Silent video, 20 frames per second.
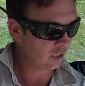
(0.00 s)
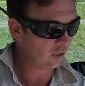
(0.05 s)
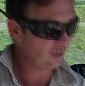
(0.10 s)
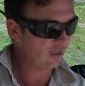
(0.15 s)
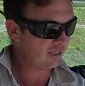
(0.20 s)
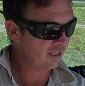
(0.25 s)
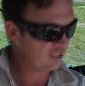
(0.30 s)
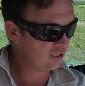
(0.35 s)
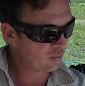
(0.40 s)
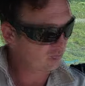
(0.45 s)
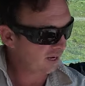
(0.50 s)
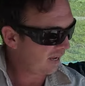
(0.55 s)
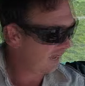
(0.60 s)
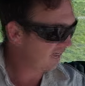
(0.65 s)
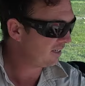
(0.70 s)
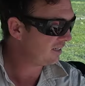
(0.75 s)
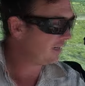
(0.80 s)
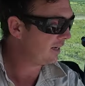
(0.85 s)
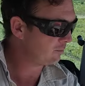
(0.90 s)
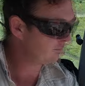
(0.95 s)
line as we're
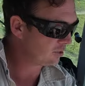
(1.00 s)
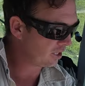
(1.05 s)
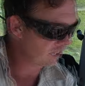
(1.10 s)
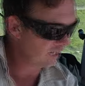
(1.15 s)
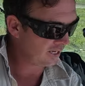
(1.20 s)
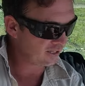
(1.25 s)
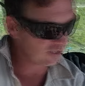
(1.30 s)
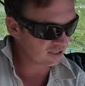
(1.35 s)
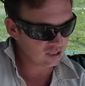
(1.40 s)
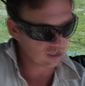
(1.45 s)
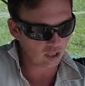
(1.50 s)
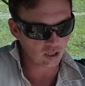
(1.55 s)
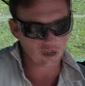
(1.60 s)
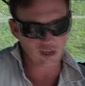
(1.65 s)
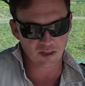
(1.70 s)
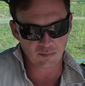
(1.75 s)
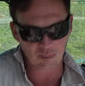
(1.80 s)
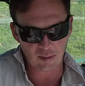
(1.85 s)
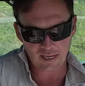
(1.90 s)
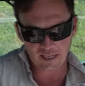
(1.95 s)
heading up to the other side of
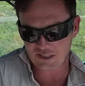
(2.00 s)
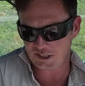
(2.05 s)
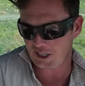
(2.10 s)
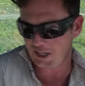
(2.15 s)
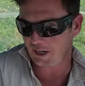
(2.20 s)
the patch